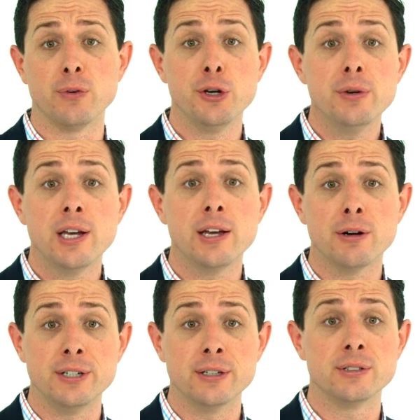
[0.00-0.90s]
for you to get
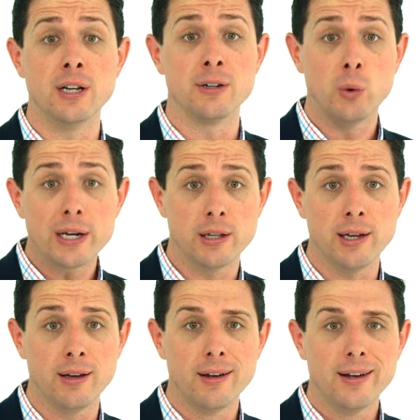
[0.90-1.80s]
your deals done
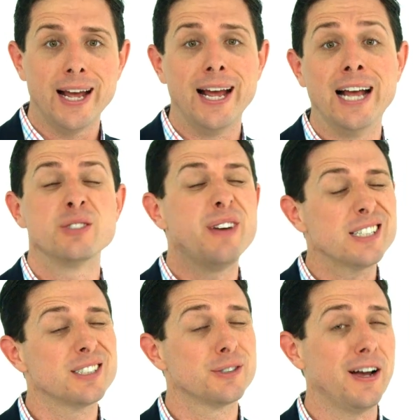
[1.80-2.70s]
quickly, as
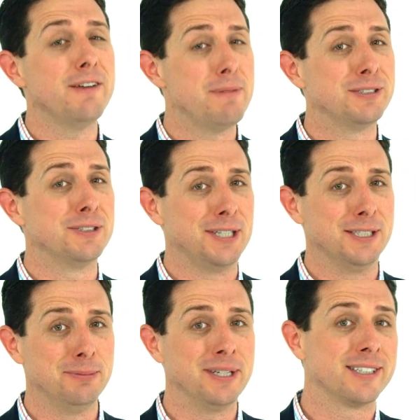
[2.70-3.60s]
fast as 5 business
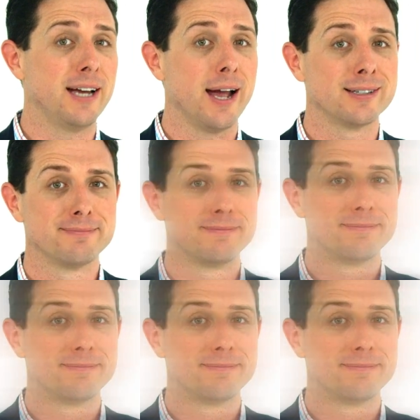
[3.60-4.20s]
days to be exact.